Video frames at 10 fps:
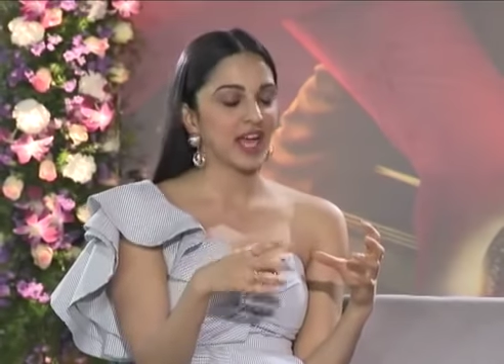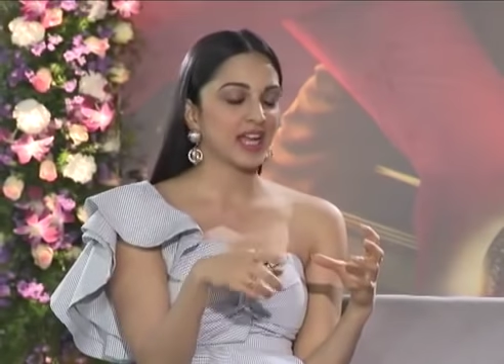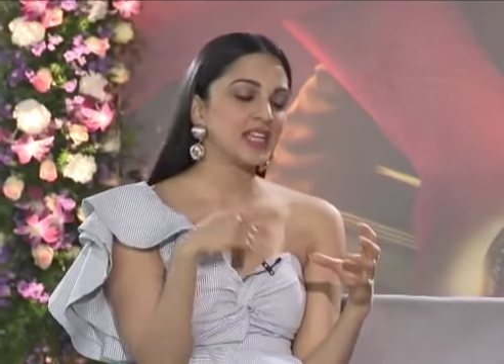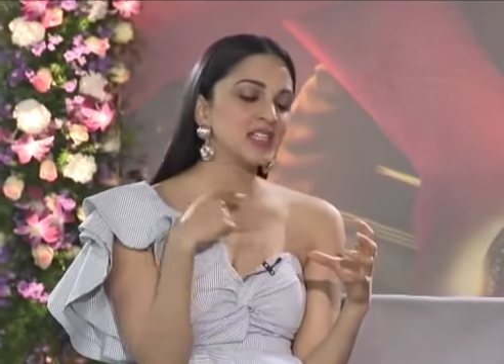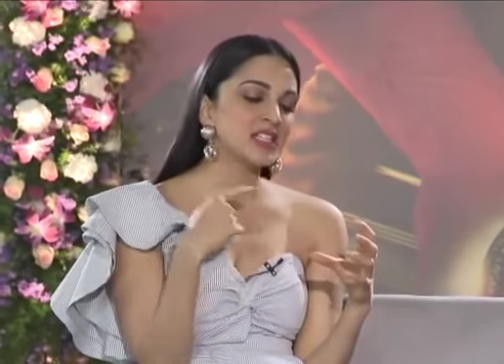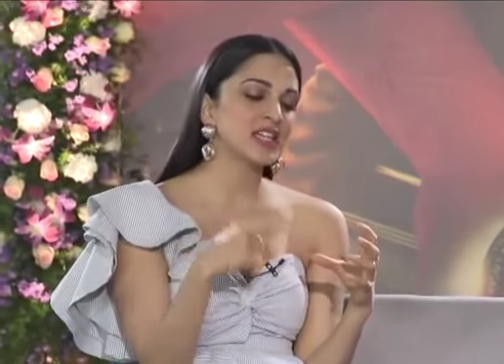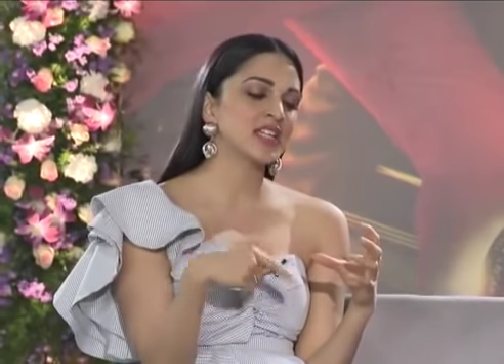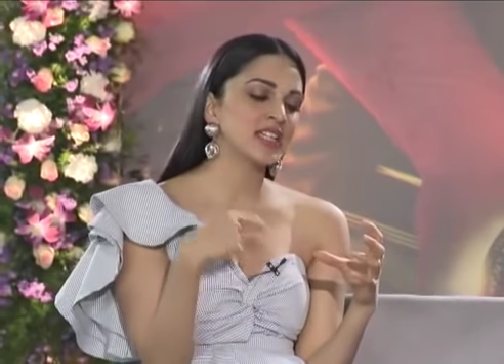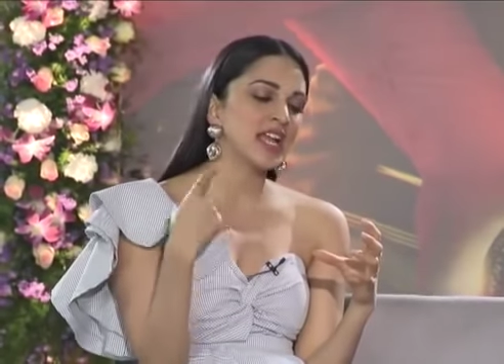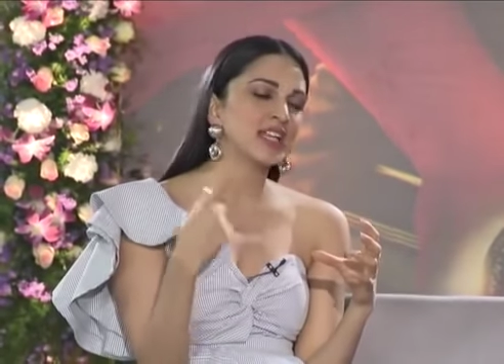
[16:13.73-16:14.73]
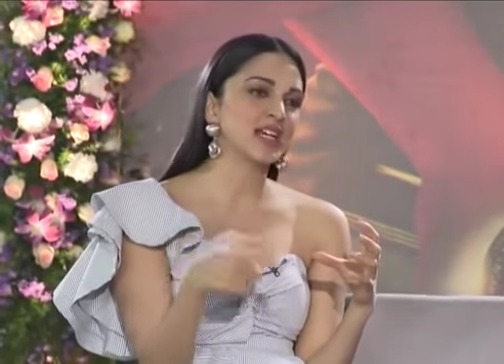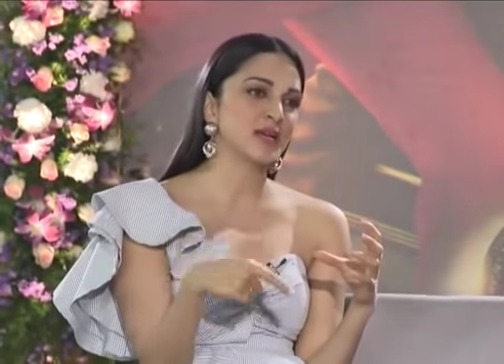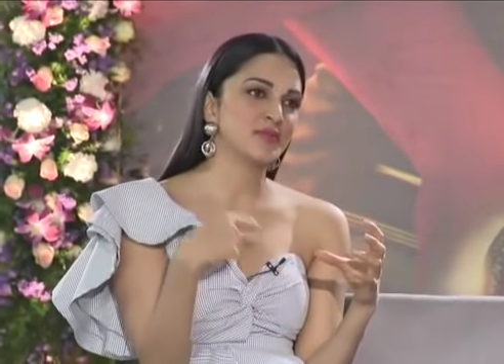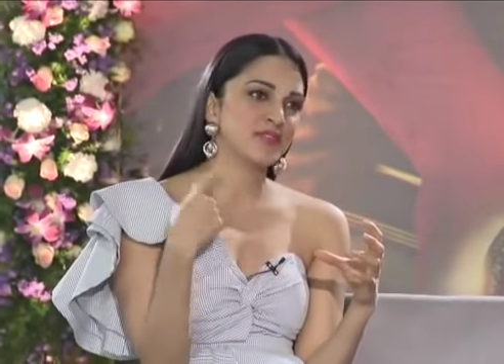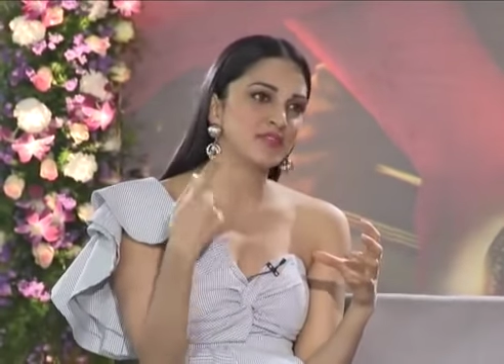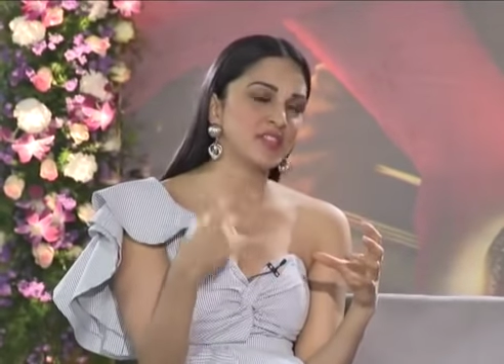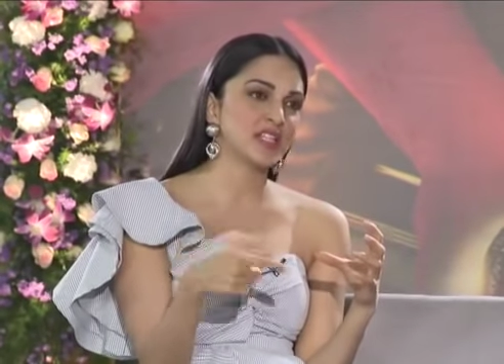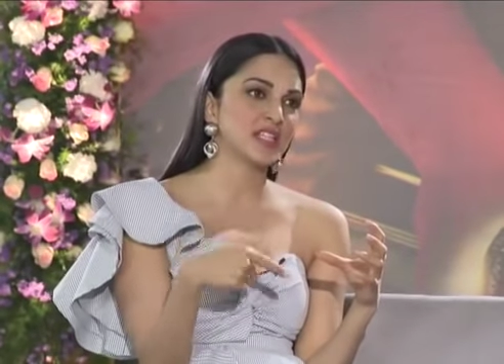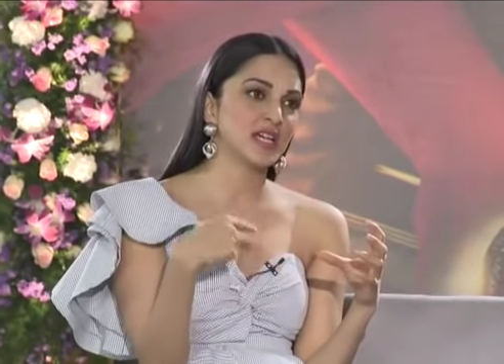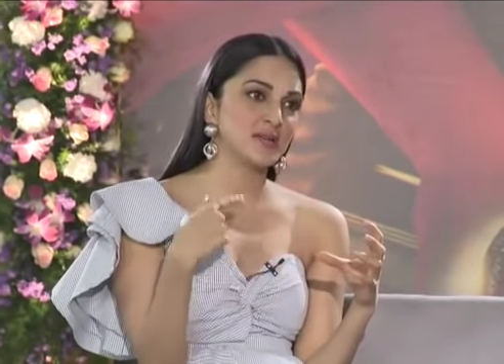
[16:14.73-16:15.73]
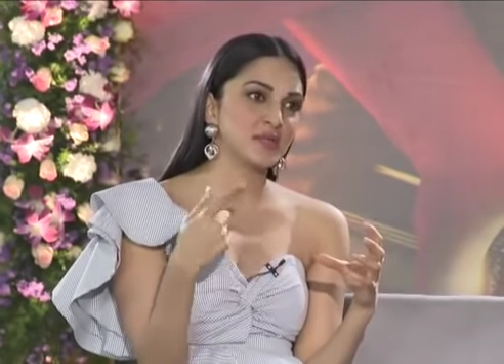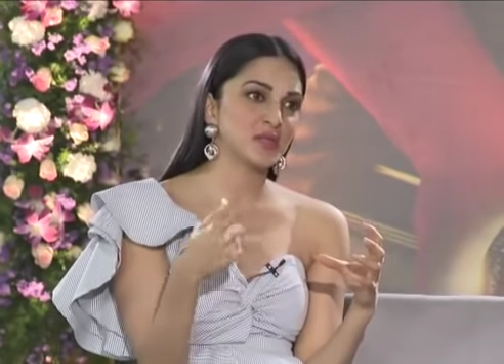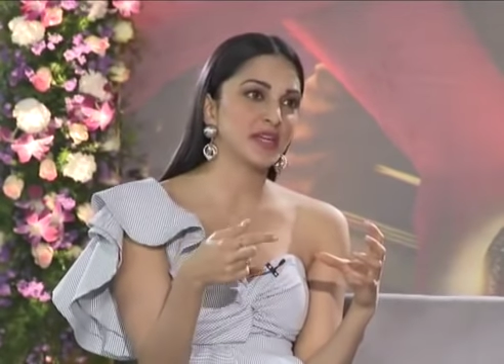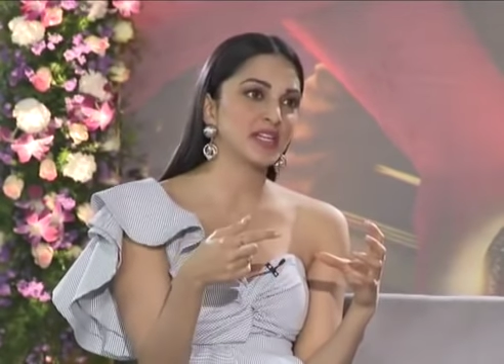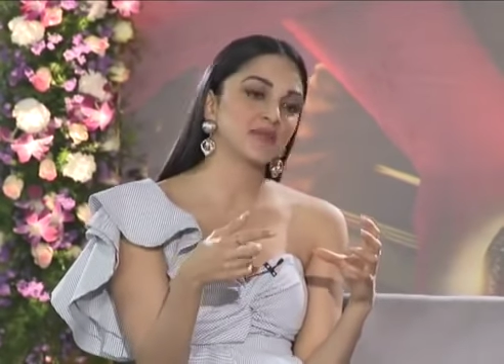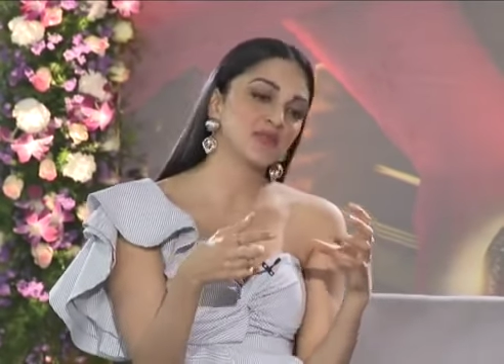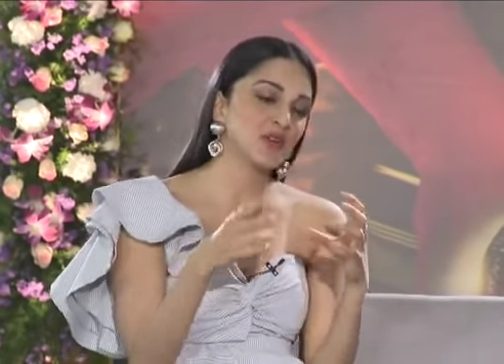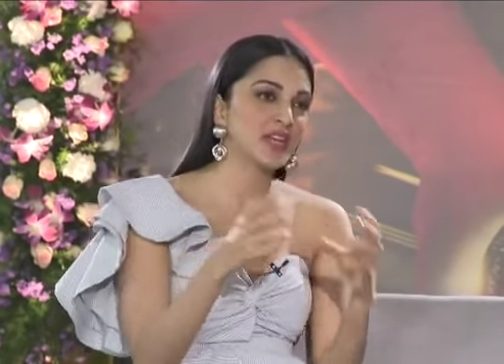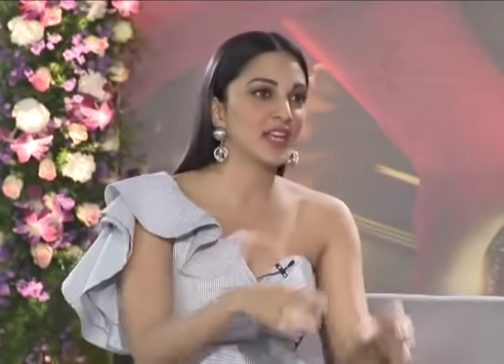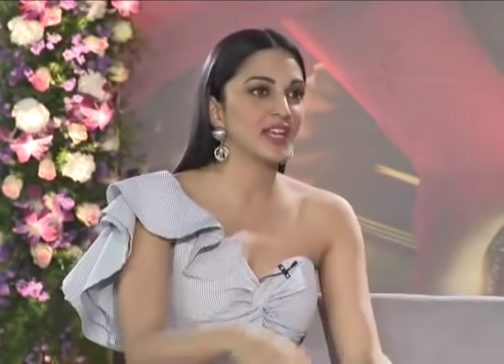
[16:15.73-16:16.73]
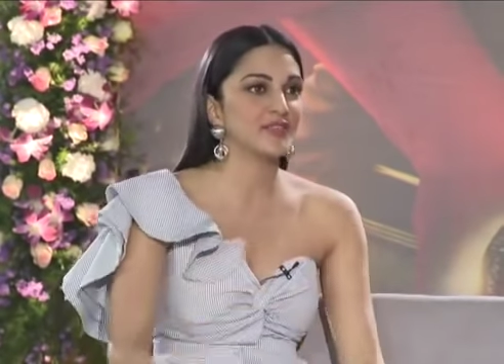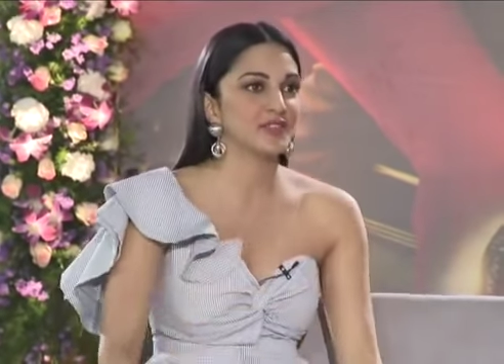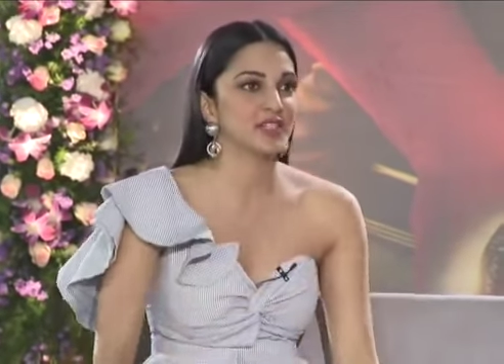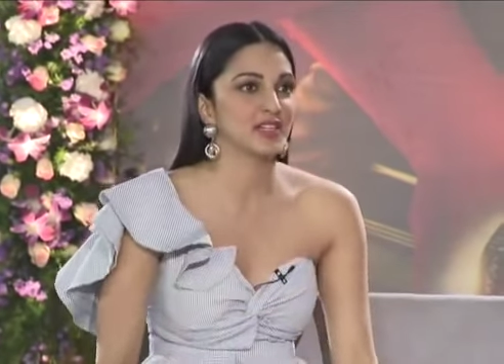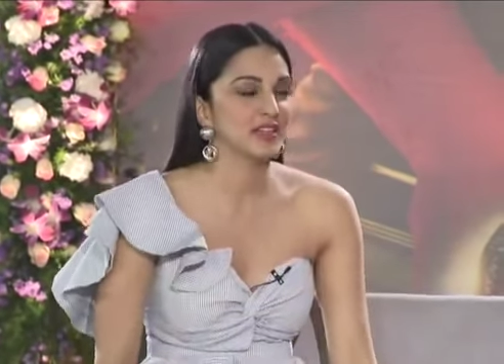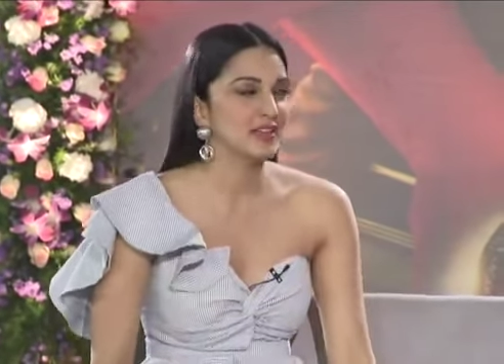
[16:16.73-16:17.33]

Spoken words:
And he'll see it 10 times, 15 times, 20 times. Okay, ready for take.